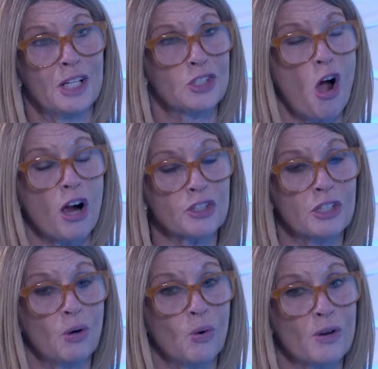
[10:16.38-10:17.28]
talk
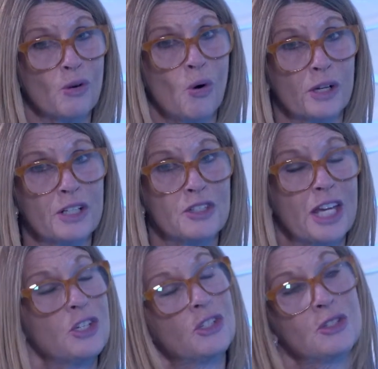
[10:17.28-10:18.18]
to or
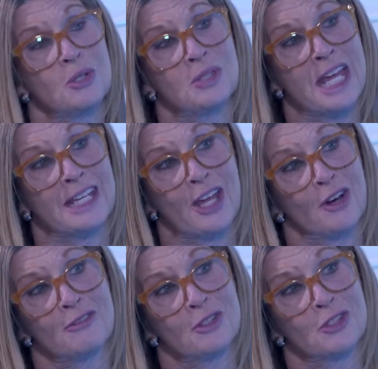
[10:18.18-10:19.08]
organizations who take
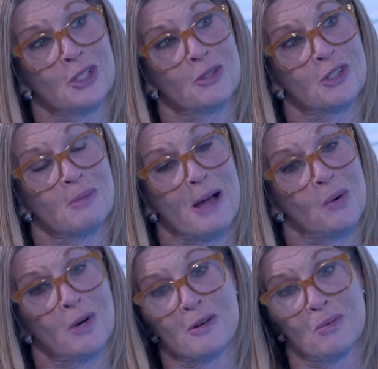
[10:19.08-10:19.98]
care of your children
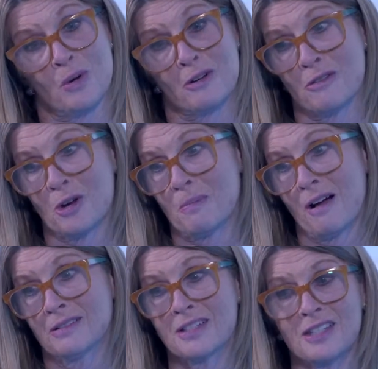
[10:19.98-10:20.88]
about where, where are their
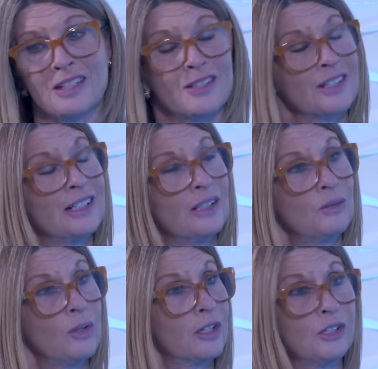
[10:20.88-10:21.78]
policies?
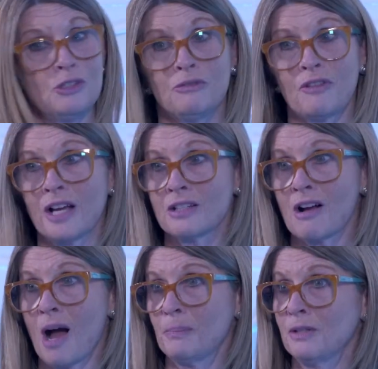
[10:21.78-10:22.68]
Where can you find a
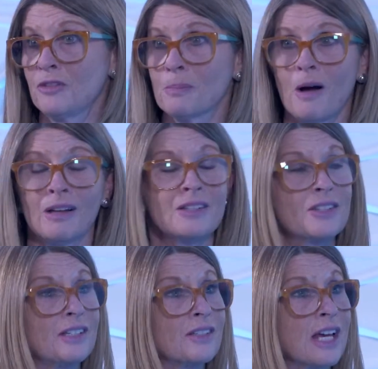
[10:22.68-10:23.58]
copy of their
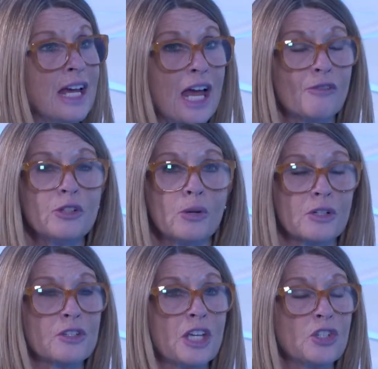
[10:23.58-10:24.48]
policies? Every organization